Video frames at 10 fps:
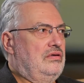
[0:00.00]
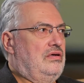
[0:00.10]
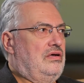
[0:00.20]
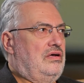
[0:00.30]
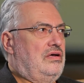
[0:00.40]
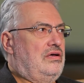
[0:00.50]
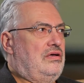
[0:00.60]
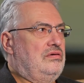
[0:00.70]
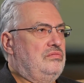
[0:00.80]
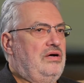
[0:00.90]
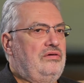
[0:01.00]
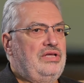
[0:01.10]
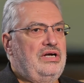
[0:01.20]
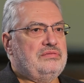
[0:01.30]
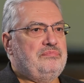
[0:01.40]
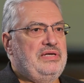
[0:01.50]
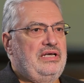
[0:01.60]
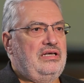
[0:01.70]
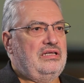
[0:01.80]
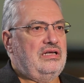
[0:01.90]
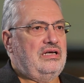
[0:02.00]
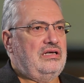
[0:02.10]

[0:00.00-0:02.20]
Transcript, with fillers: Uh, well, there's been uh,